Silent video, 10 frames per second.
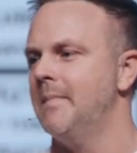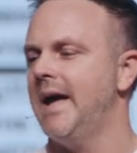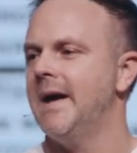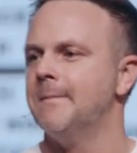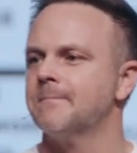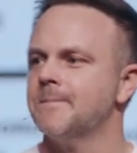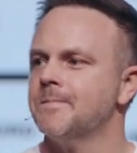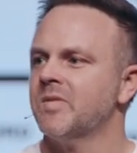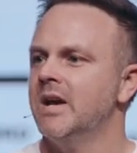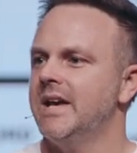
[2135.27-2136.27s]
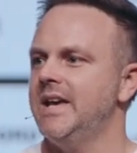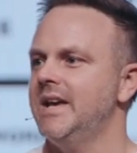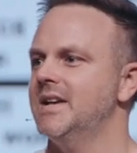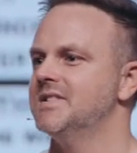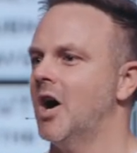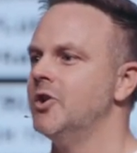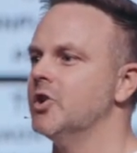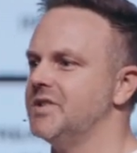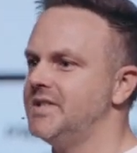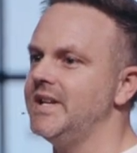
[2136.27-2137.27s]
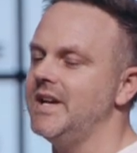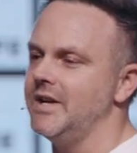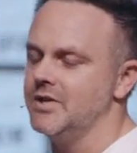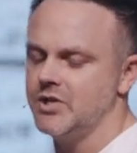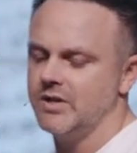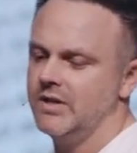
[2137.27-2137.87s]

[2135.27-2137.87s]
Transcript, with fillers: and he is under siege